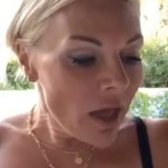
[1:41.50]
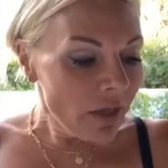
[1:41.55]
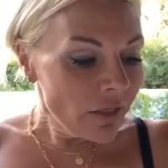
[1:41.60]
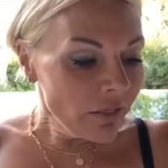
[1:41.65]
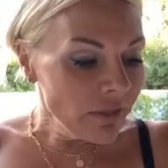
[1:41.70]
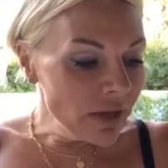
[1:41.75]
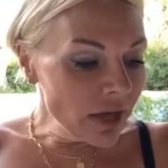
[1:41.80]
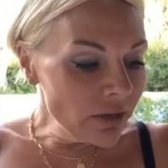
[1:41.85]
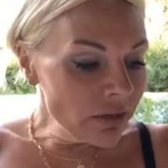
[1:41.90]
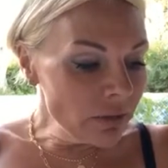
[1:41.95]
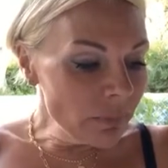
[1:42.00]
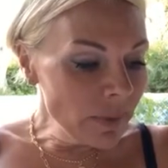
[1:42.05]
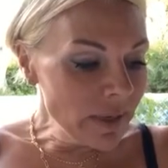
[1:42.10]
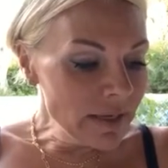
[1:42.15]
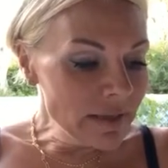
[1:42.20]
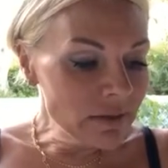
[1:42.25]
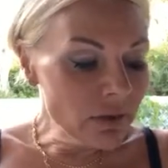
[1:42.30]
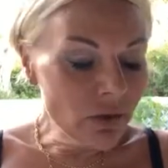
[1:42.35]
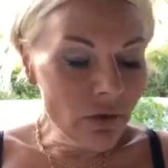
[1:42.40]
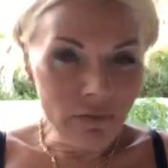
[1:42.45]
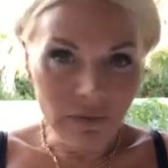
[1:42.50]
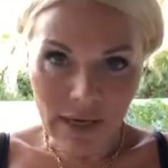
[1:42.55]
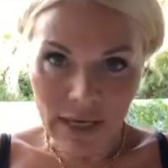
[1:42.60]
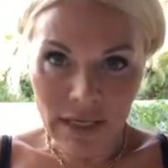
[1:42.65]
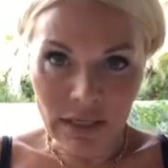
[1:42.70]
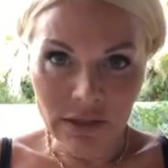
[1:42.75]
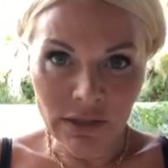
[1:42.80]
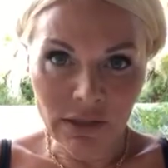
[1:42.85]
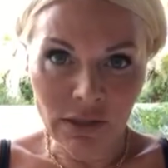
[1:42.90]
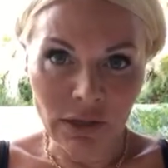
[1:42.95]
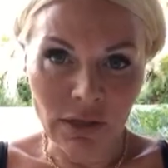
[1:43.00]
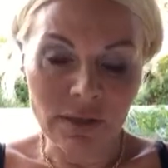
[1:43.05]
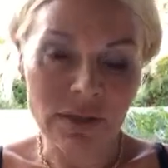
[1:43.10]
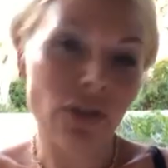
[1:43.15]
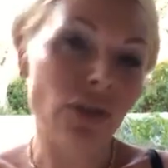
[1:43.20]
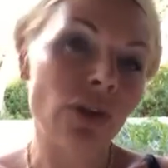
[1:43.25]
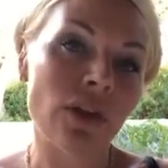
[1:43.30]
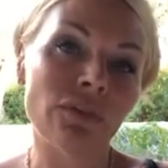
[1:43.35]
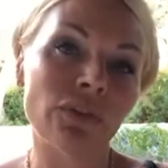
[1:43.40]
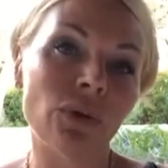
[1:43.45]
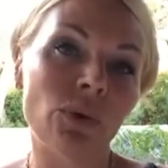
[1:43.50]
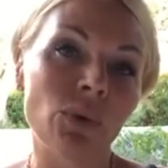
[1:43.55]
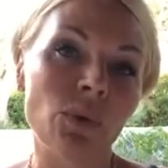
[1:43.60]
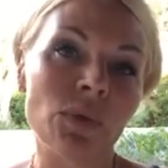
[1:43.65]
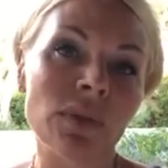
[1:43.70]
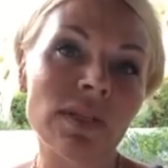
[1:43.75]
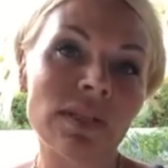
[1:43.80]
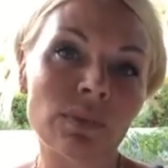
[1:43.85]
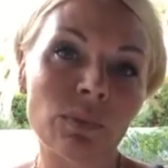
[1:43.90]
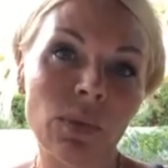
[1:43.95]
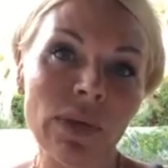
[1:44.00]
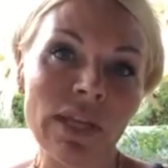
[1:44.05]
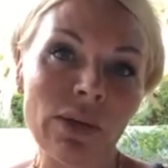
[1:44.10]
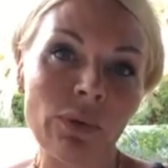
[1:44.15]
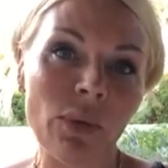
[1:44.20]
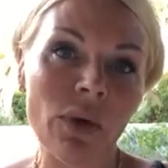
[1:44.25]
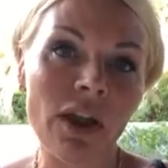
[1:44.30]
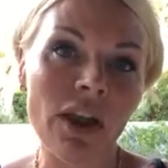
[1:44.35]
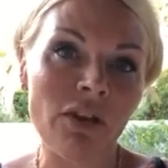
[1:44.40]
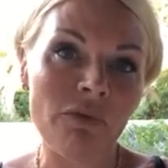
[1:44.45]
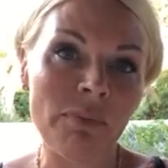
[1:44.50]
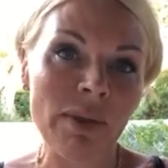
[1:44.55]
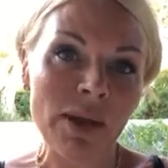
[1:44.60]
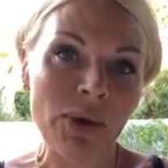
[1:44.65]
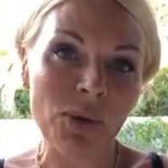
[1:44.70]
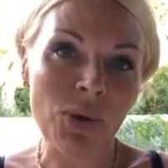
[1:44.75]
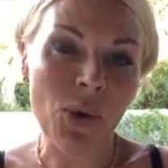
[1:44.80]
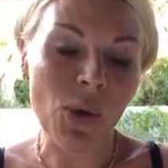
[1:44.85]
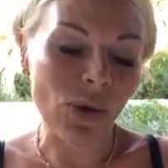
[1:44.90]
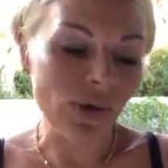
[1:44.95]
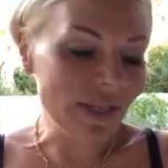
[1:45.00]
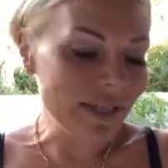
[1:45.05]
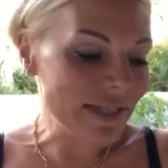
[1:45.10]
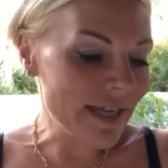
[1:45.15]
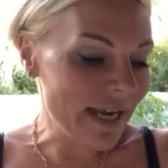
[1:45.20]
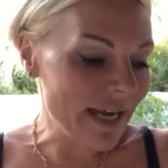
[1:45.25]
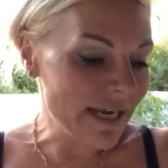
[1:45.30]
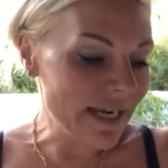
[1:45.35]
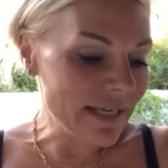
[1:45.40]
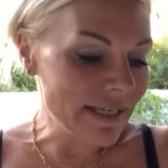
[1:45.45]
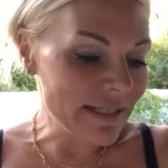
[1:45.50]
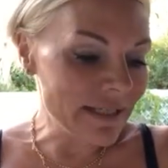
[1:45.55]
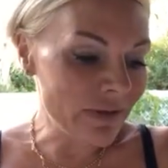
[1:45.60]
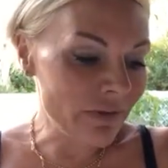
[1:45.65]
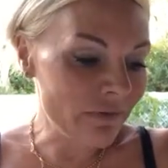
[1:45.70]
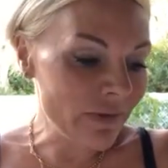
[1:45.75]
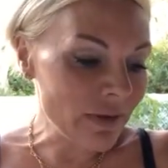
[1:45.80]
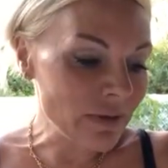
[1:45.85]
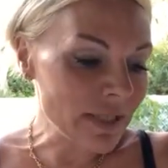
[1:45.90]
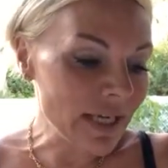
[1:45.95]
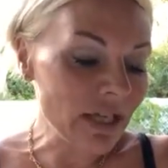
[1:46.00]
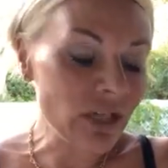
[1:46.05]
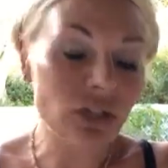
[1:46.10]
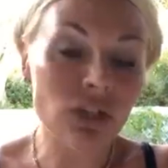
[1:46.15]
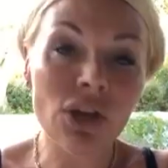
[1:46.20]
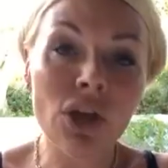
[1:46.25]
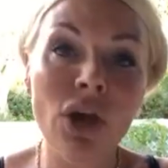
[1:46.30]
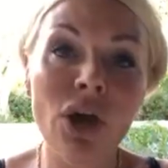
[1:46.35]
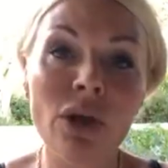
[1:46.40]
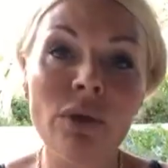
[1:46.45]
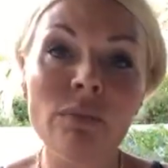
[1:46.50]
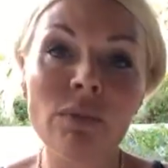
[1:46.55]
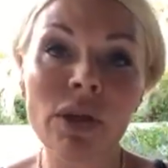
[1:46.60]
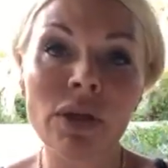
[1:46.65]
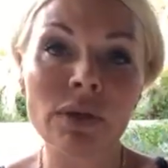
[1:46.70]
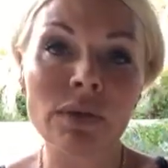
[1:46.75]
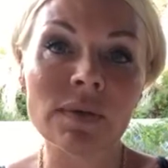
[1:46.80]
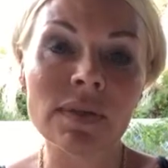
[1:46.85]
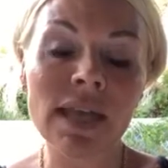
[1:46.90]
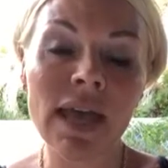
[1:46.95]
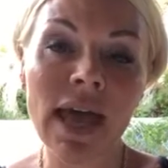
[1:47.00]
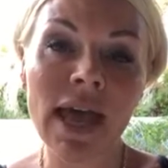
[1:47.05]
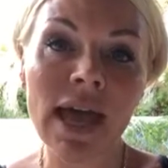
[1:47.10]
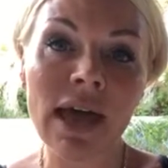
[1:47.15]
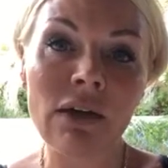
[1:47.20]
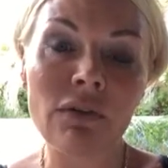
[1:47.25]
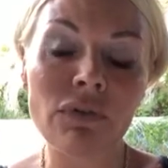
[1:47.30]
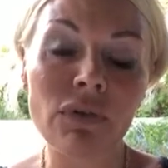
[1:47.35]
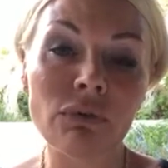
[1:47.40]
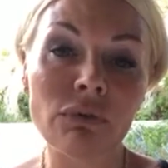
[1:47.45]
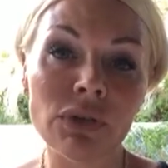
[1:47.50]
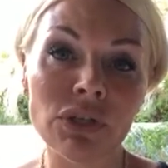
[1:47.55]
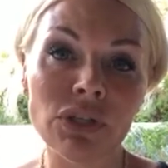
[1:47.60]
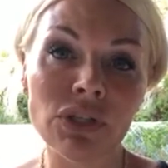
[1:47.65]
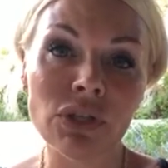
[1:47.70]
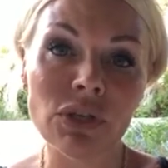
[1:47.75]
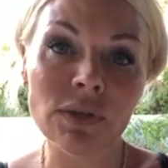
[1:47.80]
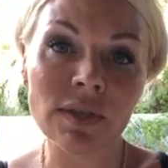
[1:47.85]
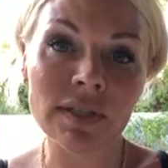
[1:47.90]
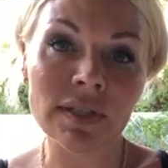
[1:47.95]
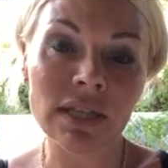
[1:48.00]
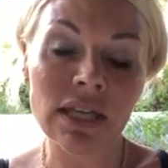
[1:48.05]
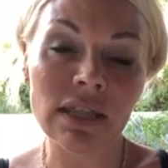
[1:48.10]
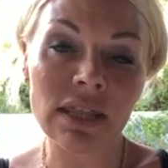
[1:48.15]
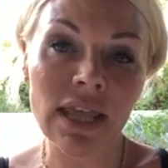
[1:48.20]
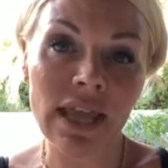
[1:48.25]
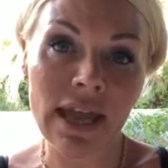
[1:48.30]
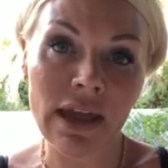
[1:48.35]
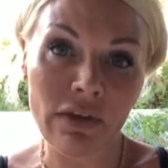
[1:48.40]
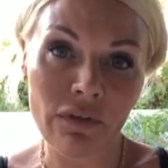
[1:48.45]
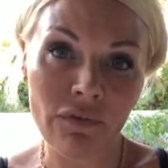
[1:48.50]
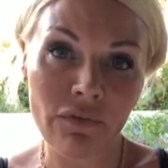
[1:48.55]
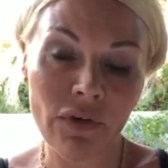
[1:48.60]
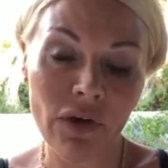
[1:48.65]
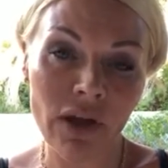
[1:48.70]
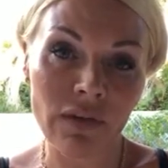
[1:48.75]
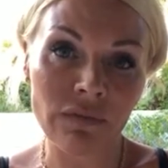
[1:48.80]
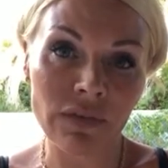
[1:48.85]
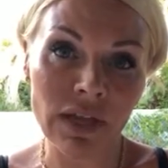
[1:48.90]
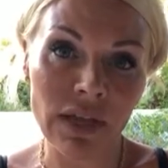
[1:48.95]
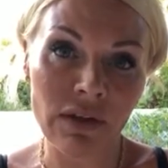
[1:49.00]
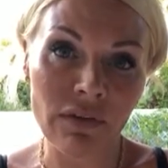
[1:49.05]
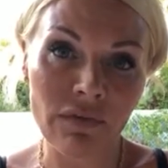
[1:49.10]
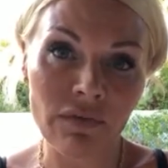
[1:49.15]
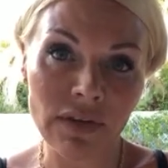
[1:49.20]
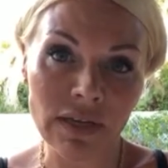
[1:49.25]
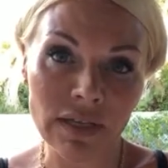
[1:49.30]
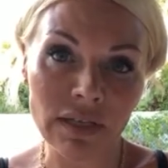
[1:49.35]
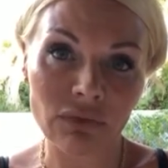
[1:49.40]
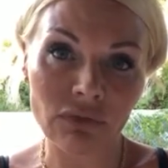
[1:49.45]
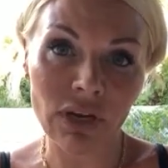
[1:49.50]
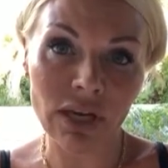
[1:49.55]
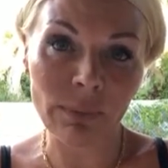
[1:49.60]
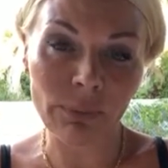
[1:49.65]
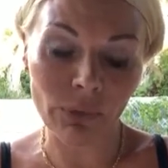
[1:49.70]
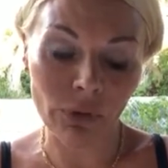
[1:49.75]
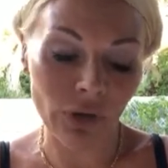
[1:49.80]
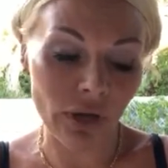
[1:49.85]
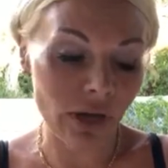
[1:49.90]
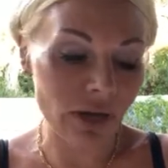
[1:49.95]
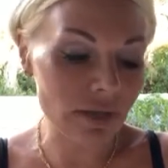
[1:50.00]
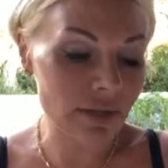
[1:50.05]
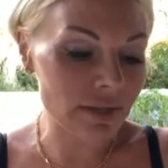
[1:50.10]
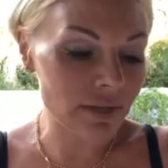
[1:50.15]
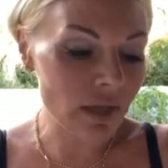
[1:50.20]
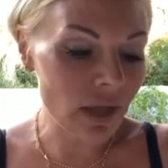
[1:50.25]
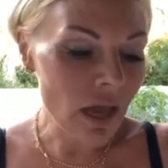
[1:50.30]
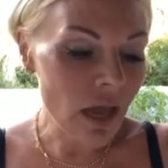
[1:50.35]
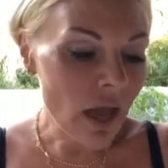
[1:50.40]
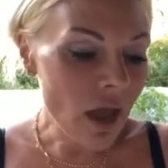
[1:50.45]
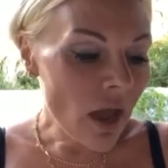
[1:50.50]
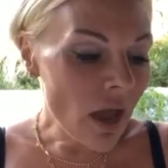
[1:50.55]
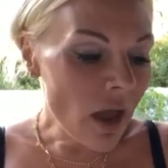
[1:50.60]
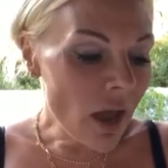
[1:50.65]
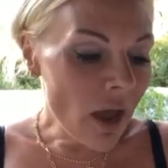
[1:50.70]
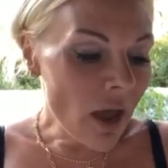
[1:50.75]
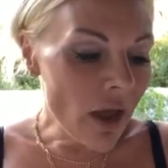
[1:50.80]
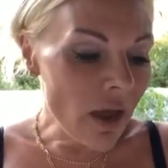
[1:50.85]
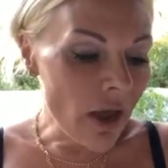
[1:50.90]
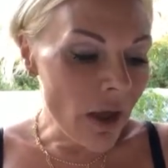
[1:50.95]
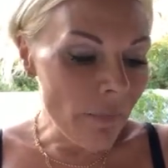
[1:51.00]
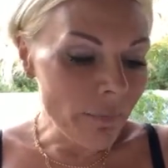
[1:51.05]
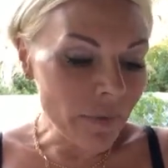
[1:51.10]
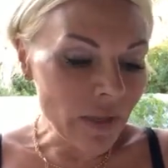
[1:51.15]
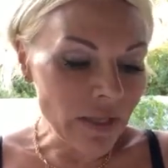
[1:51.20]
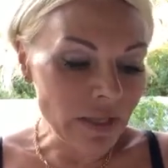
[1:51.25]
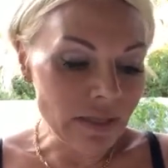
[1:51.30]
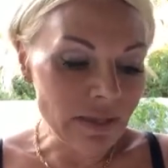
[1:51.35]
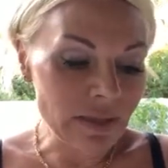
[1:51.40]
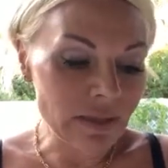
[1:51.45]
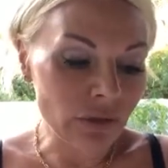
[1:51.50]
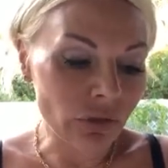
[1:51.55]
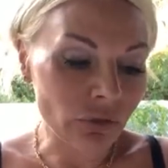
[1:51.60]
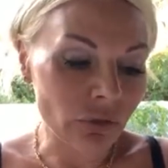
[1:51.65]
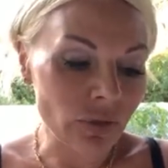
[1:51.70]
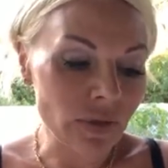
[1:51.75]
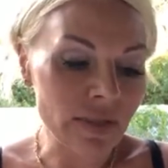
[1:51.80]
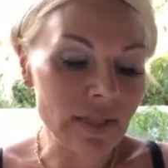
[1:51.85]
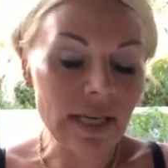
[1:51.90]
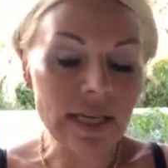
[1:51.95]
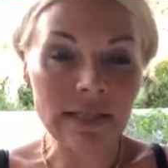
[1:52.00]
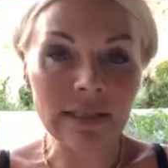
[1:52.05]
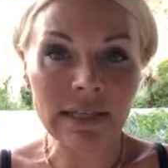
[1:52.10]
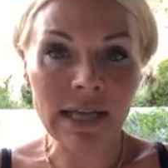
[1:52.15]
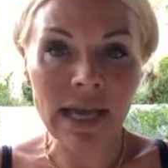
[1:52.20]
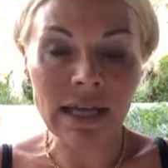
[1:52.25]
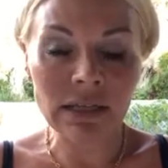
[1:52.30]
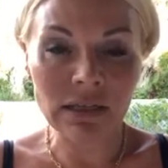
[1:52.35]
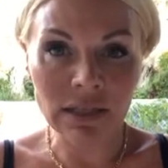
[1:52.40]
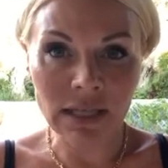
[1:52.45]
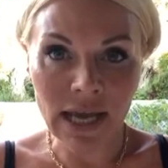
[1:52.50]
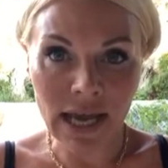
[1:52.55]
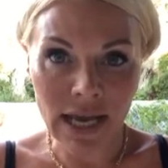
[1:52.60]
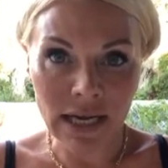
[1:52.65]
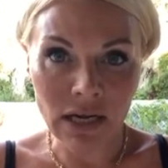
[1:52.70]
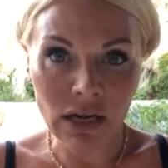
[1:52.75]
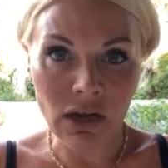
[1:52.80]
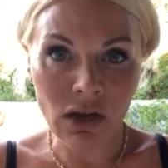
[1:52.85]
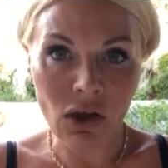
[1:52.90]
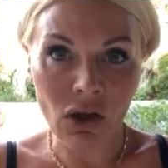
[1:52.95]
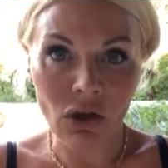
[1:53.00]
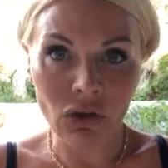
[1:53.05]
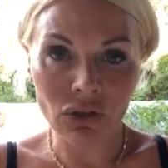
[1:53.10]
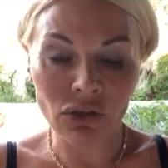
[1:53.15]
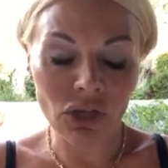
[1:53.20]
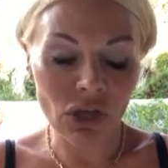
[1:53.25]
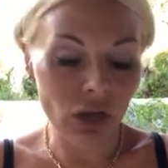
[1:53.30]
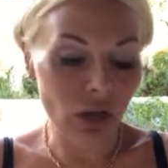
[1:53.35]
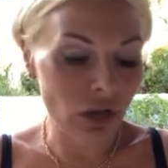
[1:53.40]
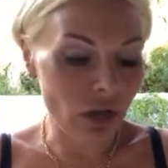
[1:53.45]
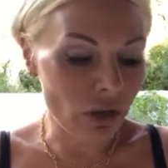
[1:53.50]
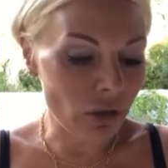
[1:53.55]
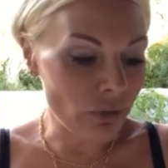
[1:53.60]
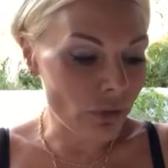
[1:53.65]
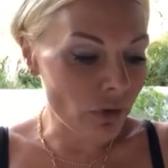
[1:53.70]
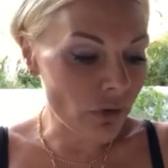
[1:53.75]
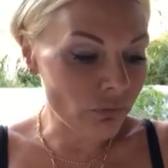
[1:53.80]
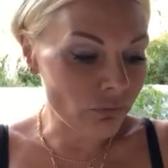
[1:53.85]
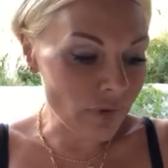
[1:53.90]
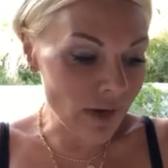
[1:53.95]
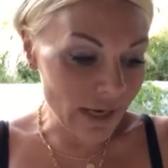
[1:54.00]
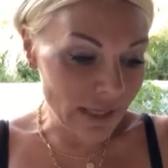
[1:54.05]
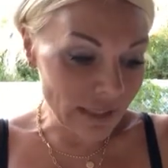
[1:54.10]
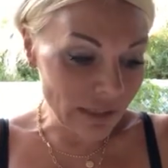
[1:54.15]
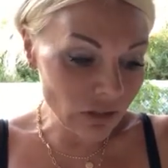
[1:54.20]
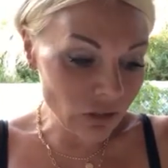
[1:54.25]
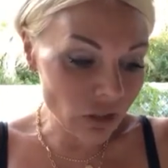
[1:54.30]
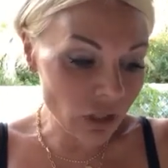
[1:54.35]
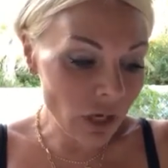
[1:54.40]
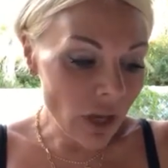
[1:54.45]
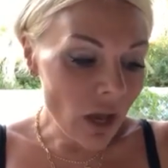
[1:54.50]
The other piece of lender news that I've caught this week while I've been on holiday is that Foundation Home Loans have reduced their 5-year fixed rate products. And this is across their standard and large loan range.